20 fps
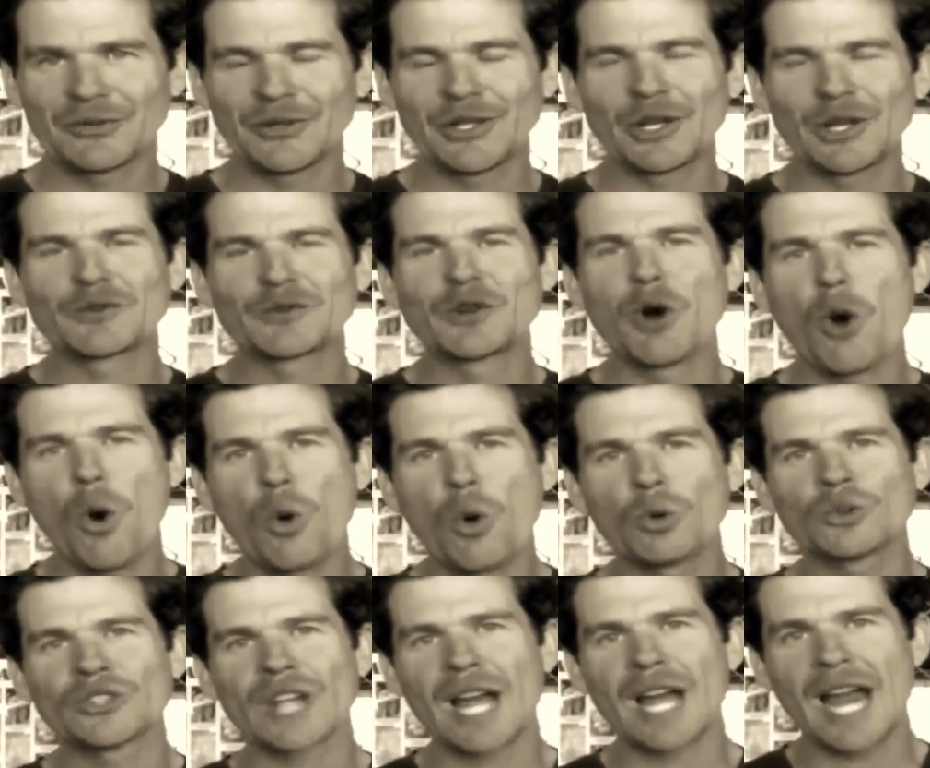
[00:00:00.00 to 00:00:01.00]
a video of
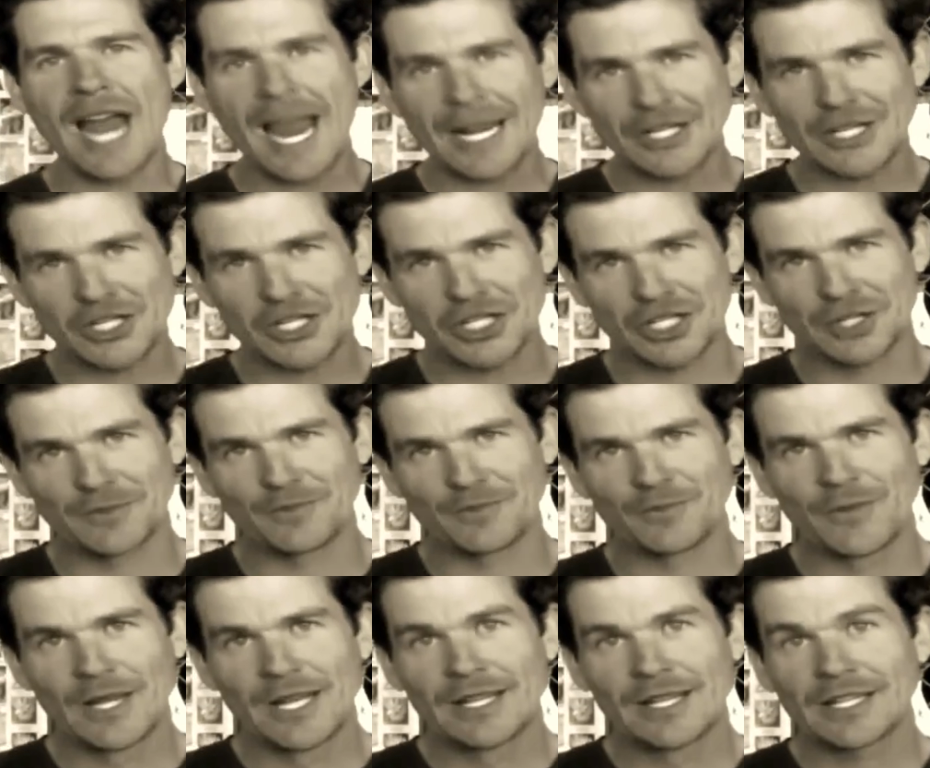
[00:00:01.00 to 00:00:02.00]
call to action,